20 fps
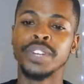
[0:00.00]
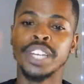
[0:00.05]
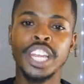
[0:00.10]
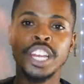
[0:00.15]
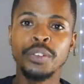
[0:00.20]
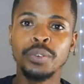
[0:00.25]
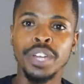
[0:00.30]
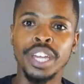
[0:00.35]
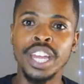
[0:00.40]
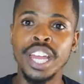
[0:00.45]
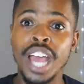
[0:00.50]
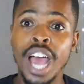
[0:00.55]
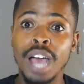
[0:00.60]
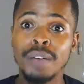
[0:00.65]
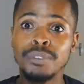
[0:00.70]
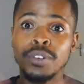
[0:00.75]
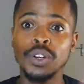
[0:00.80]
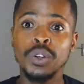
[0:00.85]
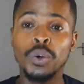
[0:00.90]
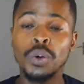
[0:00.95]
But anyway,
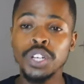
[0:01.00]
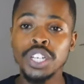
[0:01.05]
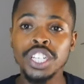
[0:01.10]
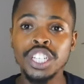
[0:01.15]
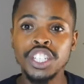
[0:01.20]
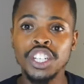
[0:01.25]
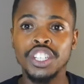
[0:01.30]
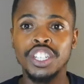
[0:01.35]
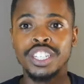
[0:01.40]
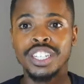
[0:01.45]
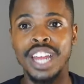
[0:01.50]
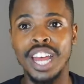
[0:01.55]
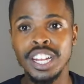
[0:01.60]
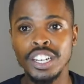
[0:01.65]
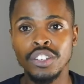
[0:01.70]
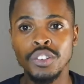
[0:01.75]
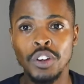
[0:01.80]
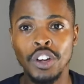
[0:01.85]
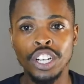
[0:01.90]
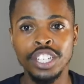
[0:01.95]
I'm recording it on
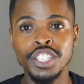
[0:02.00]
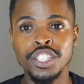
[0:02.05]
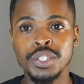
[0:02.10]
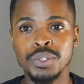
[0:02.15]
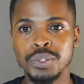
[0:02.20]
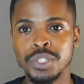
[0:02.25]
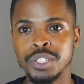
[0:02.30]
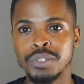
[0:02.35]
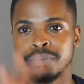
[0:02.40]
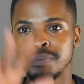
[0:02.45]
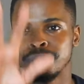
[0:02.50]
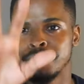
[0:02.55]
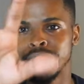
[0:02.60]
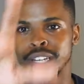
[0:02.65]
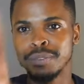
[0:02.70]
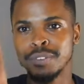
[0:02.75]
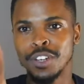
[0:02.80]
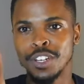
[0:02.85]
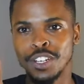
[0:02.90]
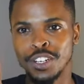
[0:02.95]
an ensuite.
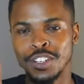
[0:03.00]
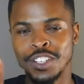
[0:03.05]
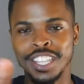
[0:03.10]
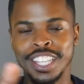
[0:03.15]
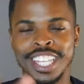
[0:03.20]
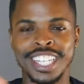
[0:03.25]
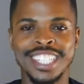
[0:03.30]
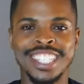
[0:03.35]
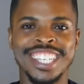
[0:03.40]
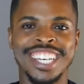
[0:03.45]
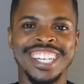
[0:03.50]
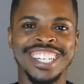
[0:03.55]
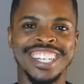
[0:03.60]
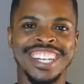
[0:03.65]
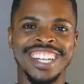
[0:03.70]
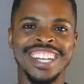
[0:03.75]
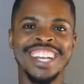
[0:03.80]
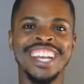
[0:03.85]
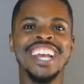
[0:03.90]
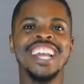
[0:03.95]
Let me not look that side.
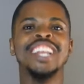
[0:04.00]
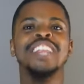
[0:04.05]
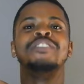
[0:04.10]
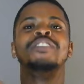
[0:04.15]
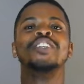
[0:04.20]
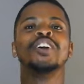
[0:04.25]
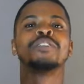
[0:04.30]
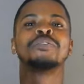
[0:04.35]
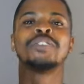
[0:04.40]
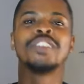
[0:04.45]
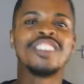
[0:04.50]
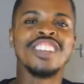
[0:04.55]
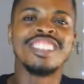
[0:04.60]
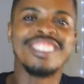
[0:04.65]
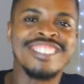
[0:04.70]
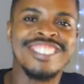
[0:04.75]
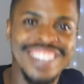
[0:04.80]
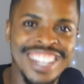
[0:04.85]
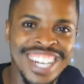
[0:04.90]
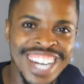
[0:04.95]
Let me not be
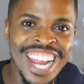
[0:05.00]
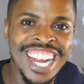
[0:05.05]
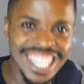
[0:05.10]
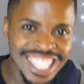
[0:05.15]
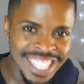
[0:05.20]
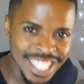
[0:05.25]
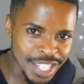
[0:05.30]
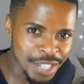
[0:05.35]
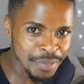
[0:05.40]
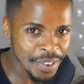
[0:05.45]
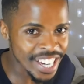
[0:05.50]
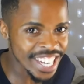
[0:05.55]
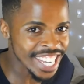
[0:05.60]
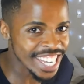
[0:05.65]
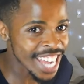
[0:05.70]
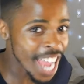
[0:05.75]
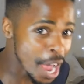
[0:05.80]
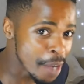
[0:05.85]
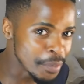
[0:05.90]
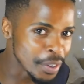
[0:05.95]
distracted by the
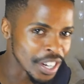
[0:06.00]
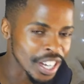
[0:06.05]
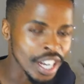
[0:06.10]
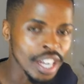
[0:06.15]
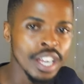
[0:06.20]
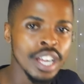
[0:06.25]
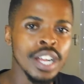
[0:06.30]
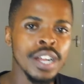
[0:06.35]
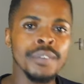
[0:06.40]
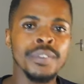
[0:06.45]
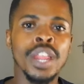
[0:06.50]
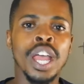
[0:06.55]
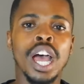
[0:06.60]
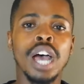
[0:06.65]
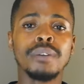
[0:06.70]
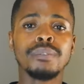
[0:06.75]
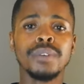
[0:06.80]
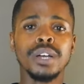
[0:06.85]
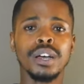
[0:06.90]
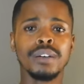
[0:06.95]
camera.
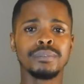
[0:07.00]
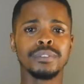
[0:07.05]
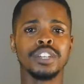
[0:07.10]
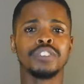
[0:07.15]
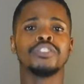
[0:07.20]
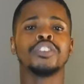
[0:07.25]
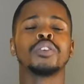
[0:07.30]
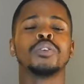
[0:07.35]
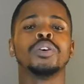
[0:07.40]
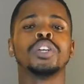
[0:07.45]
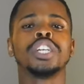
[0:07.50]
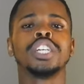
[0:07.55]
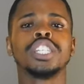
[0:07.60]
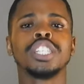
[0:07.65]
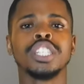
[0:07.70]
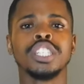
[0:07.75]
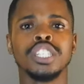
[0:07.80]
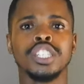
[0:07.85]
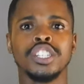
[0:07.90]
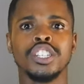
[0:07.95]
I'm recording
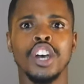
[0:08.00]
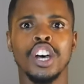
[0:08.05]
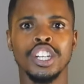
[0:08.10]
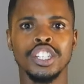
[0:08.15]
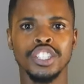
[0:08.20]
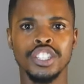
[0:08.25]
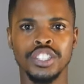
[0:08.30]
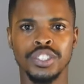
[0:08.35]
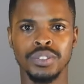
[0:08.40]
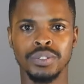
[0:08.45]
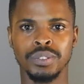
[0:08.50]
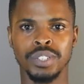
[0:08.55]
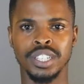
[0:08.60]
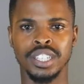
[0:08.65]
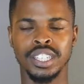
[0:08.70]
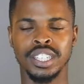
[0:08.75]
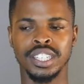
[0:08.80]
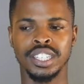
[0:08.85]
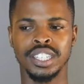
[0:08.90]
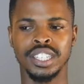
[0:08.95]
it in an
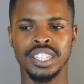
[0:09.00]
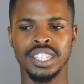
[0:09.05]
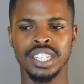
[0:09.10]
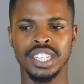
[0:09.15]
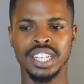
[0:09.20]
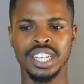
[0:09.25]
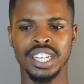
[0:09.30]
ensuite,